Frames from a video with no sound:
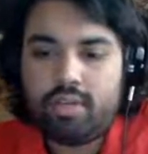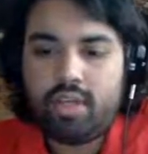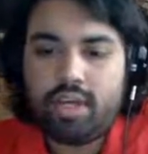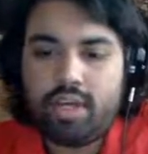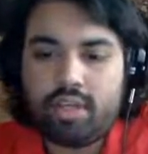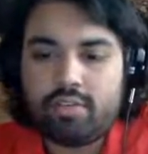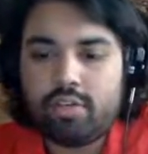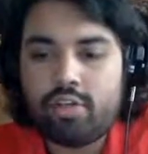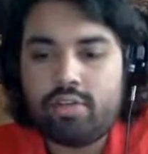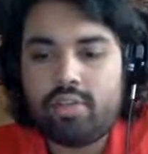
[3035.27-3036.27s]
Yeah,
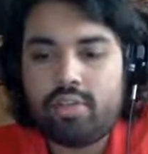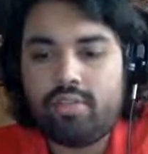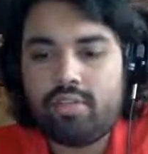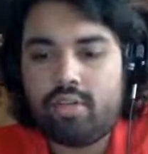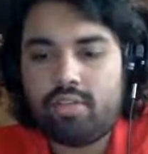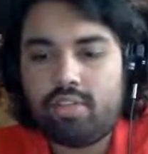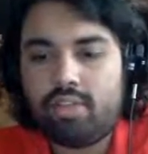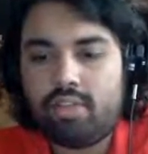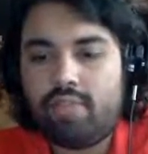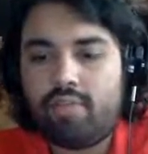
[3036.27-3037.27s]
so on
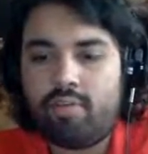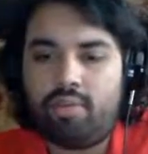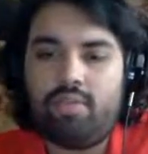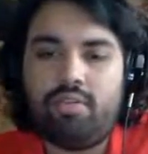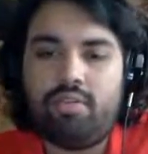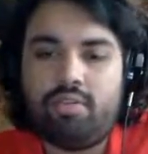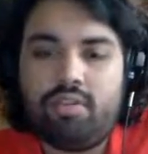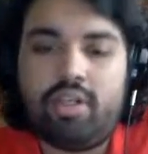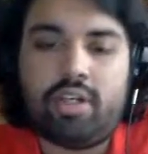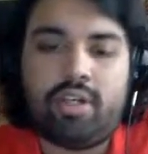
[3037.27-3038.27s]
694 we
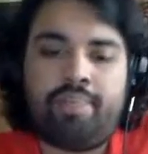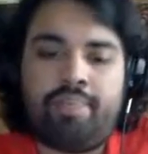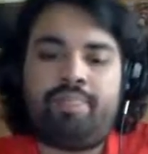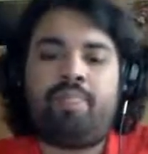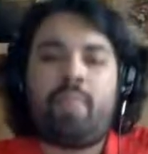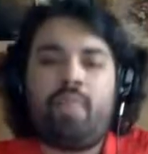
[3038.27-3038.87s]
used the